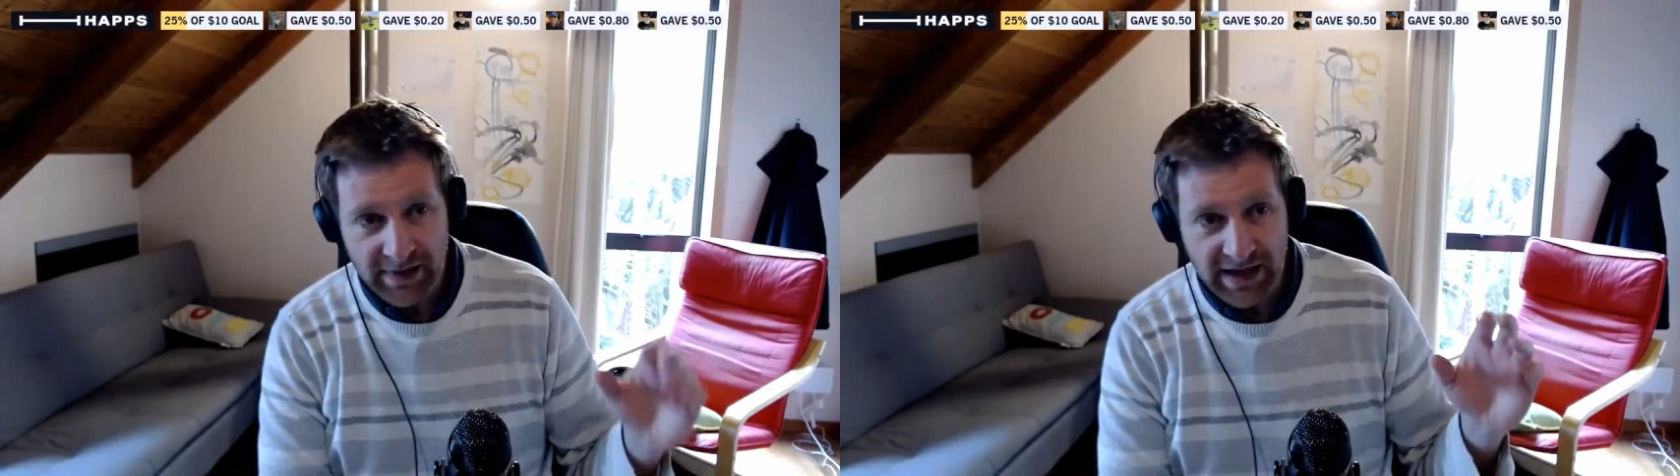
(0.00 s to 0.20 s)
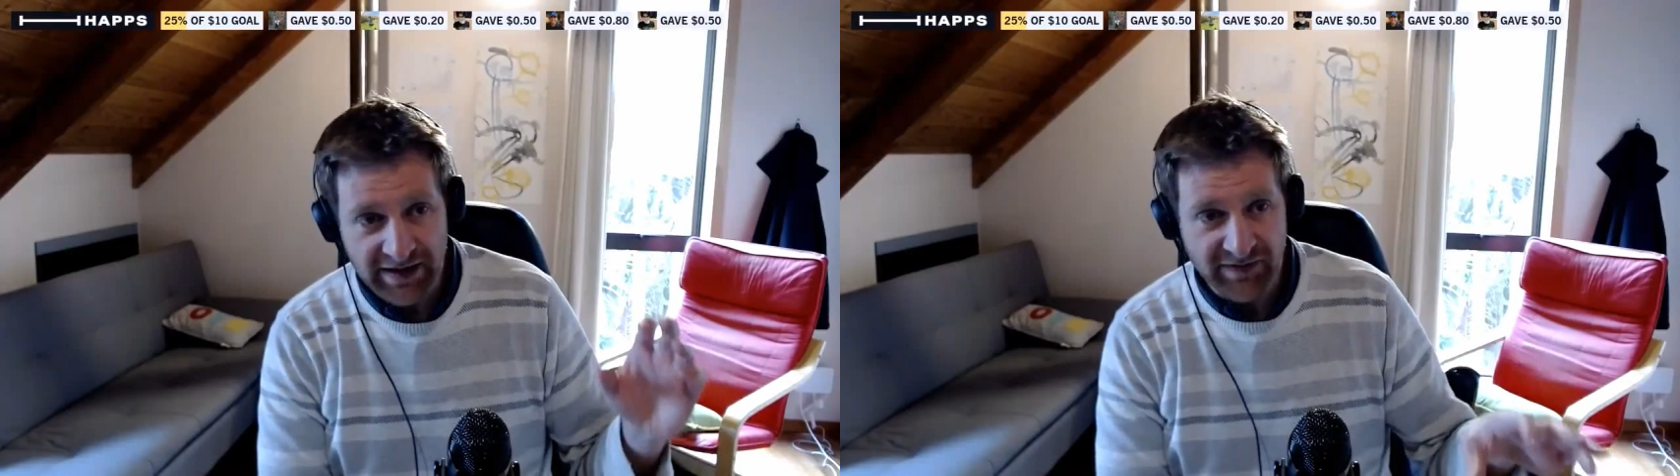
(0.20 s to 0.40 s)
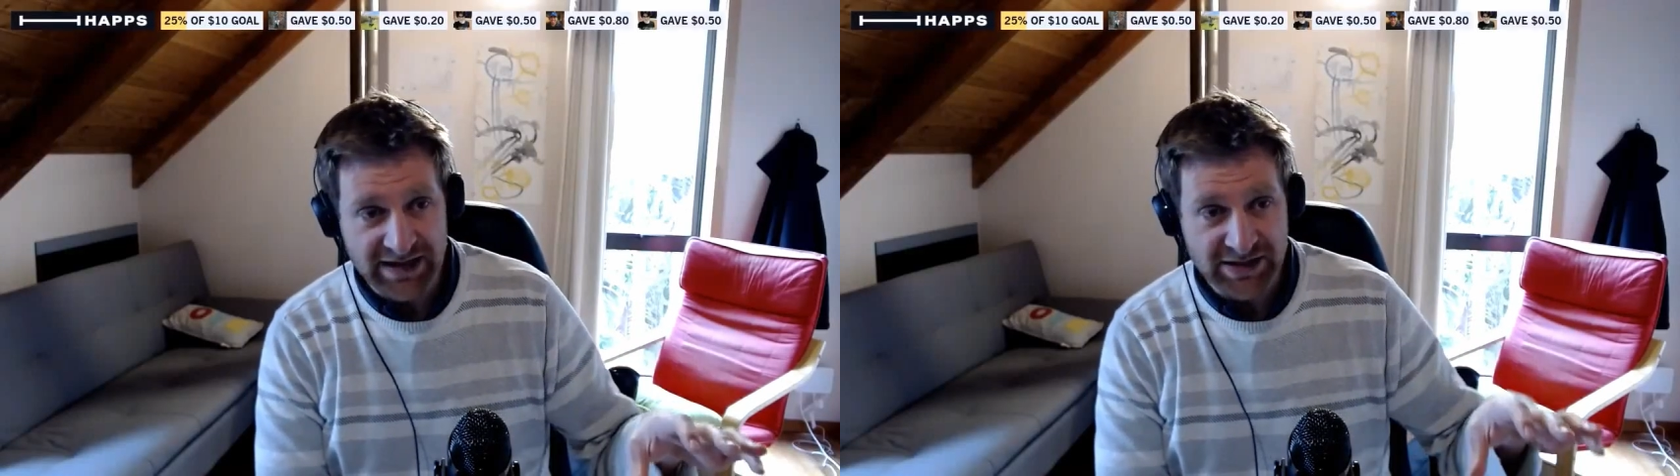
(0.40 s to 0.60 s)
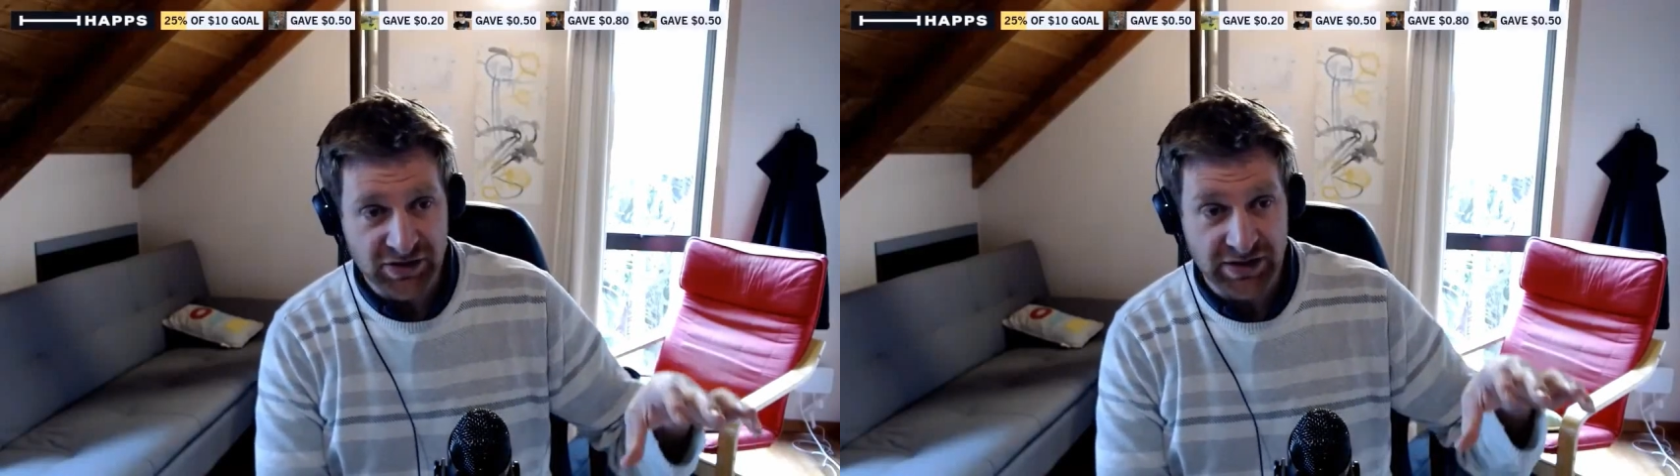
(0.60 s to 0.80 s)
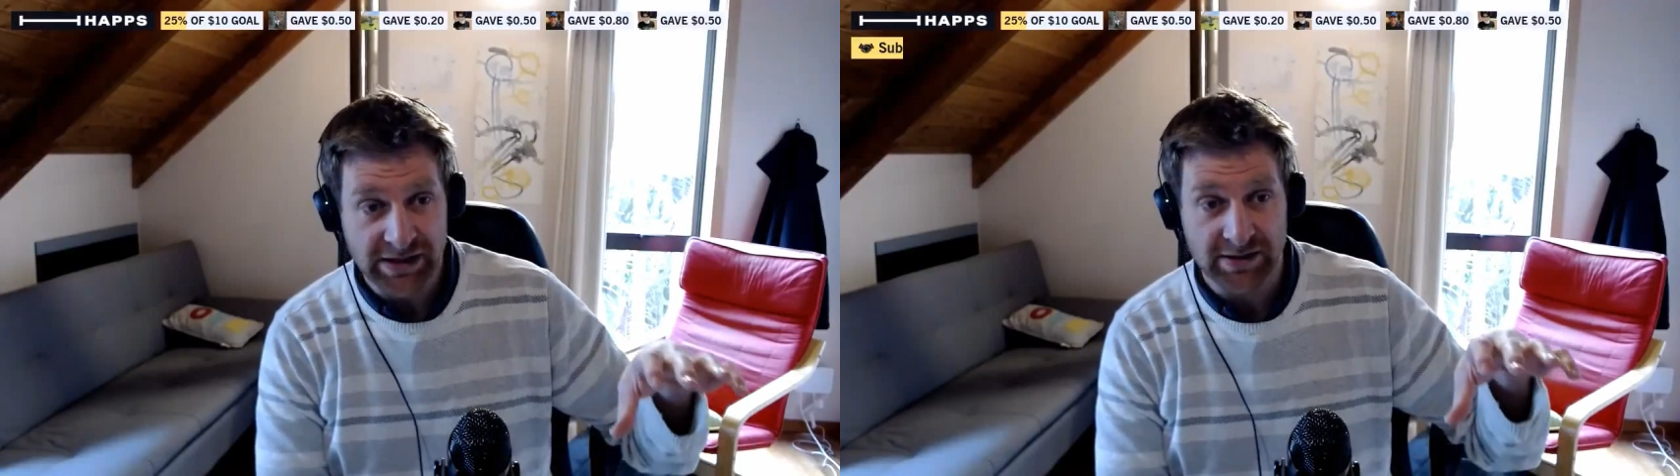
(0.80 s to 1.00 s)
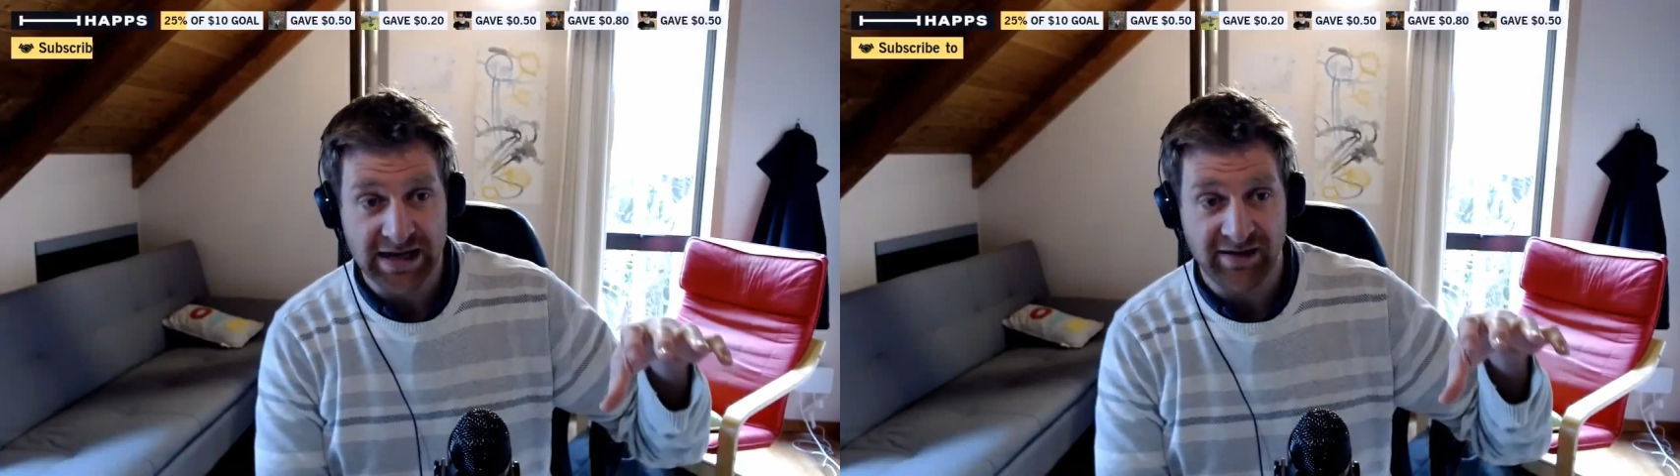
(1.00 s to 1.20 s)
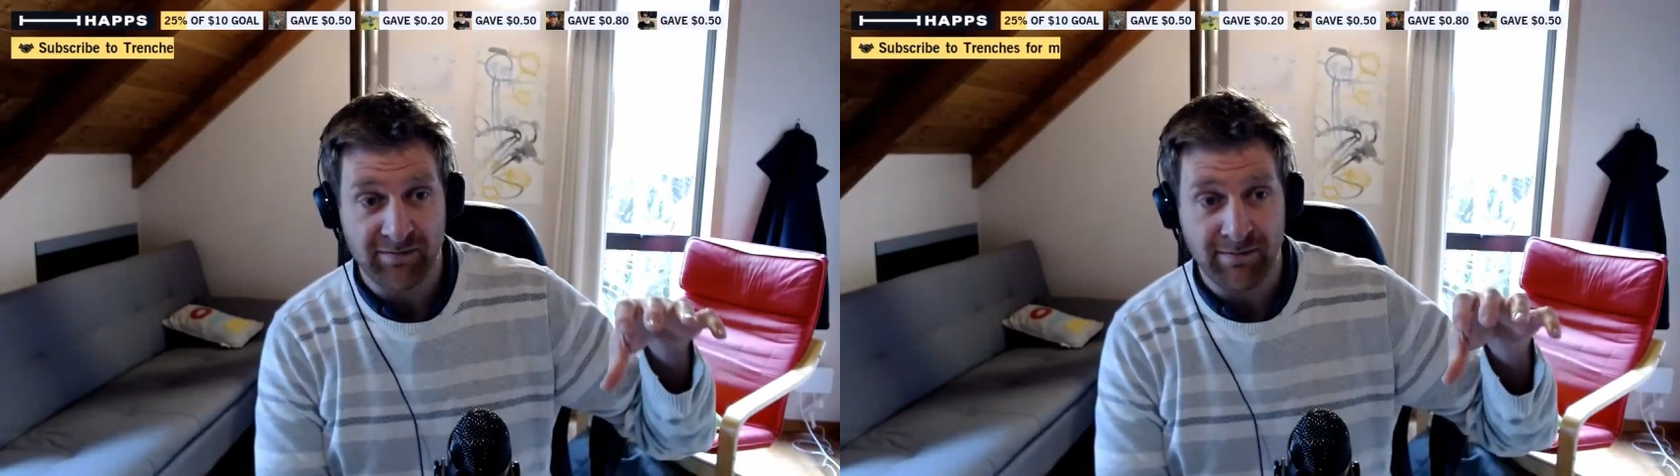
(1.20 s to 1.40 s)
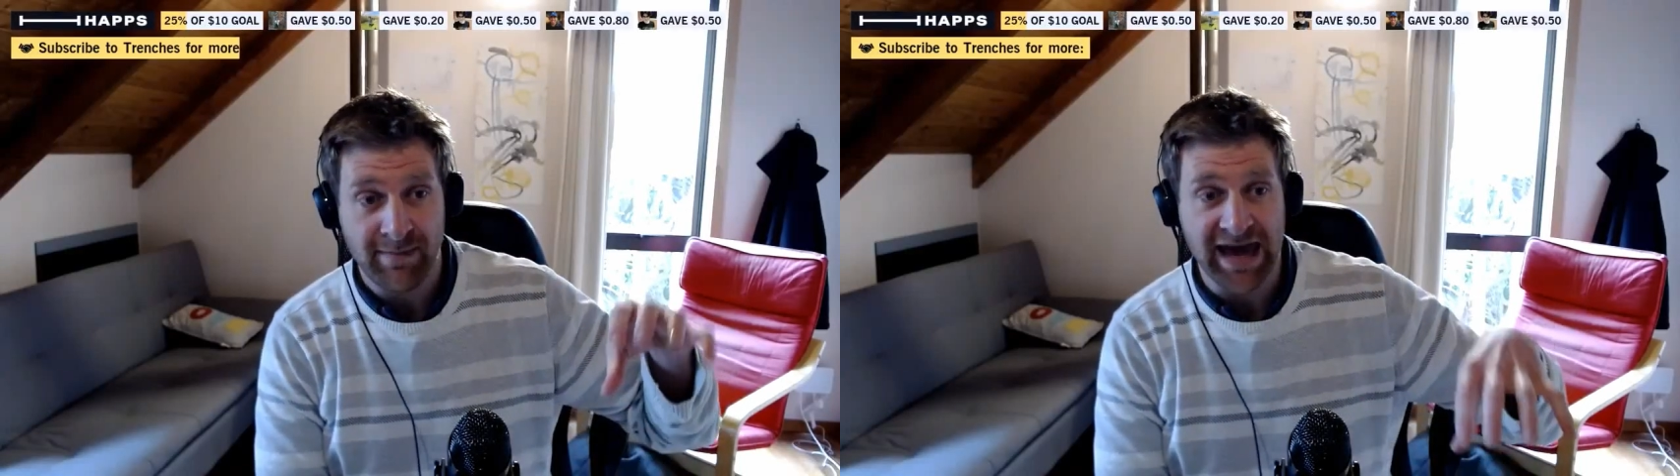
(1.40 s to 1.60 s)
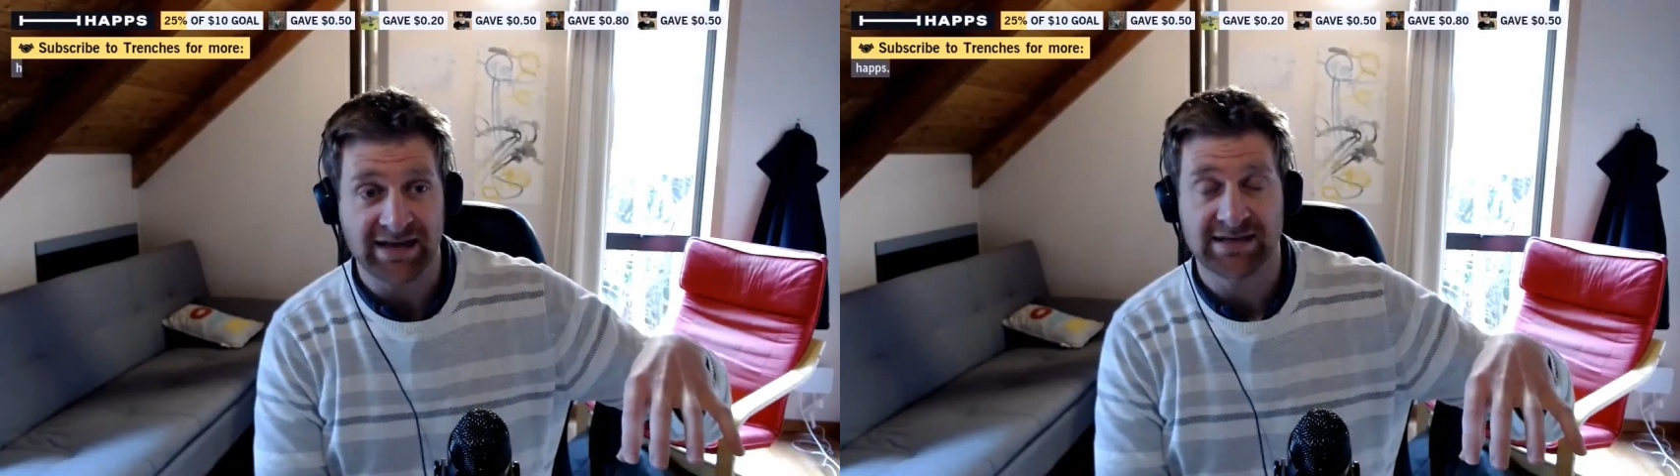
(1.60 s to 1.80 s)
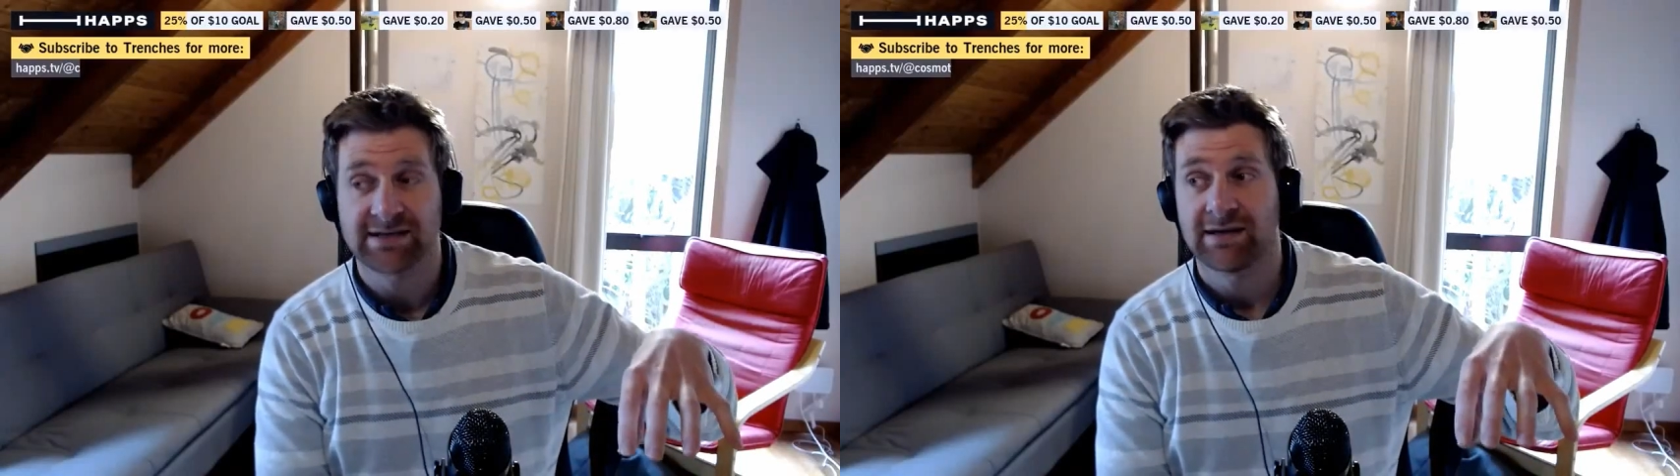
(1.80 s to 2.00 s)
If these neutrinos have
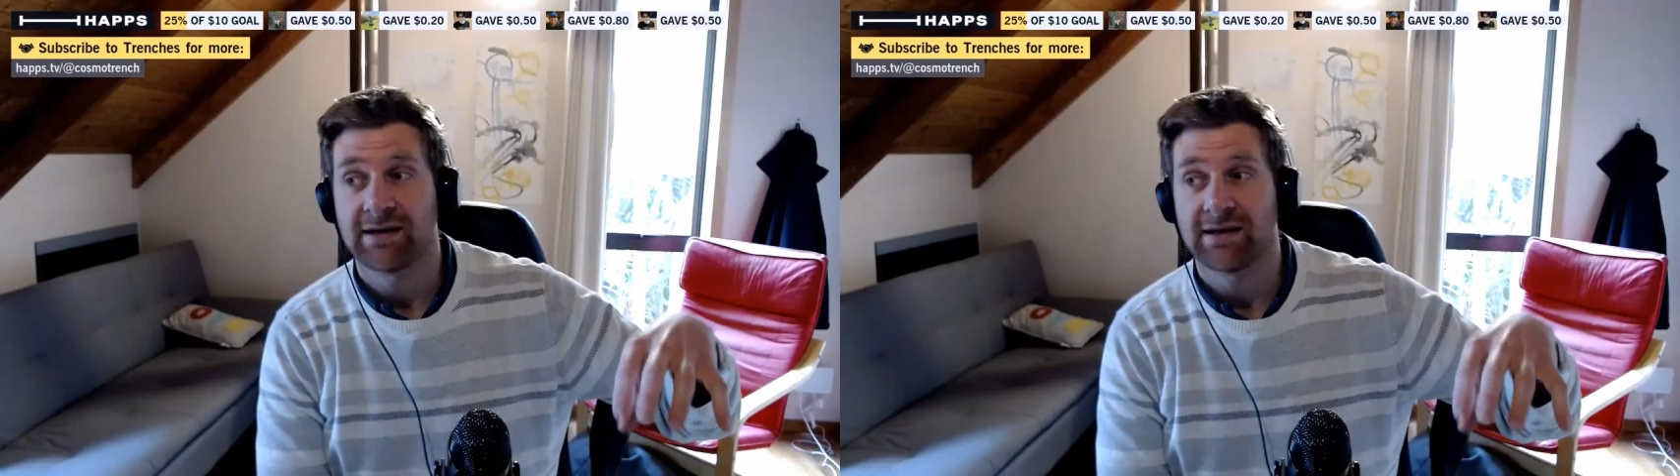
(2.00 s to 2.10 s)
mass,